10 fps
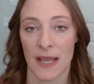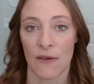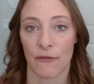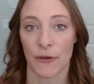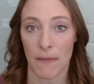
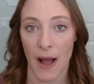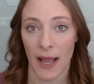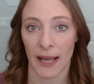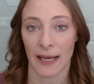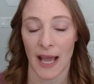For
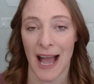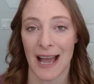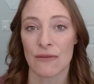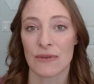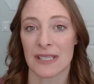mine,
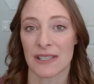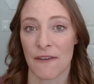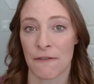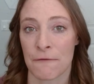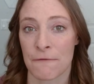I was
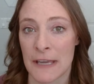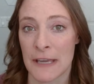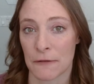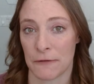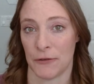
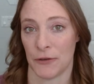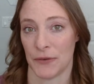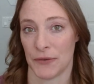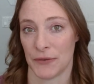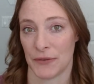fearful.
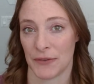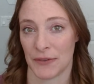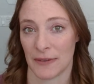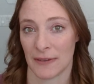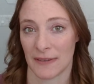
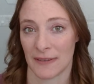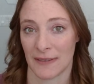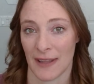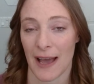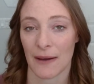
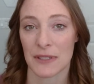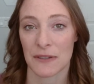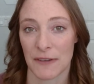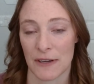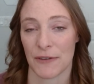I was
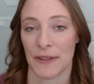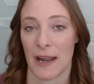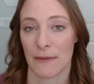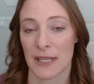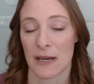fearful that
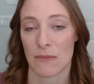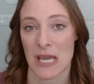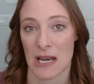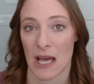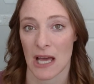I was going to be
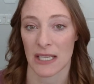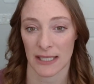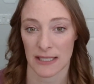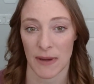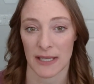
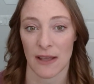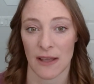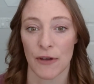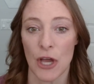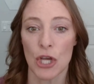inauthentic to
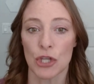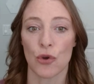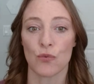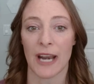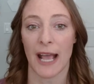myself.
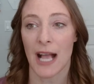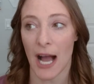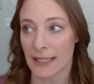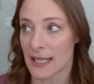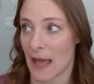So when I
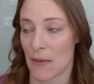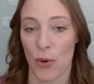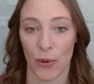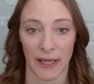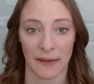got to that
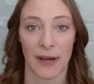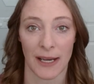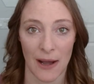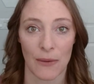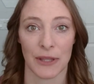point right
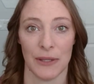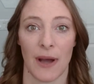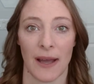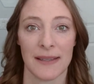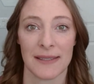now with you
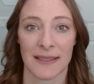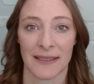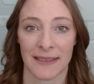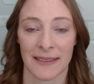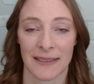guys,
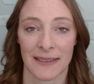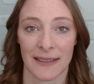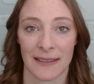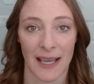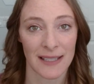
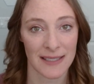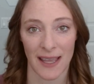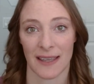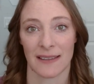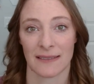that's
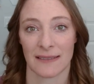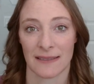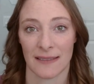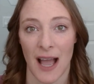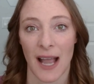it.
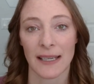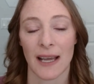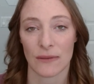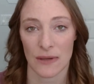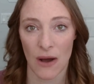I
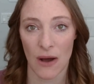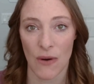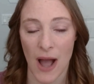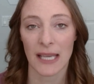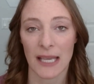now
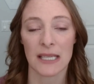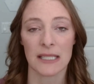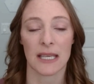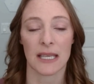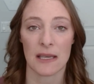know I need
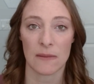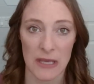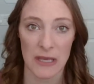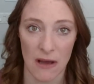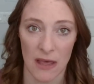to keep
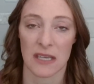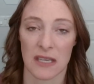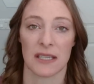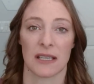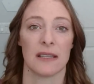being
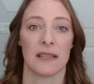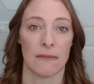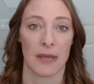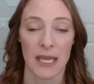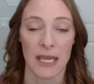authentically
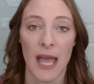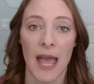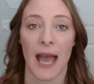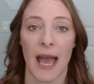me and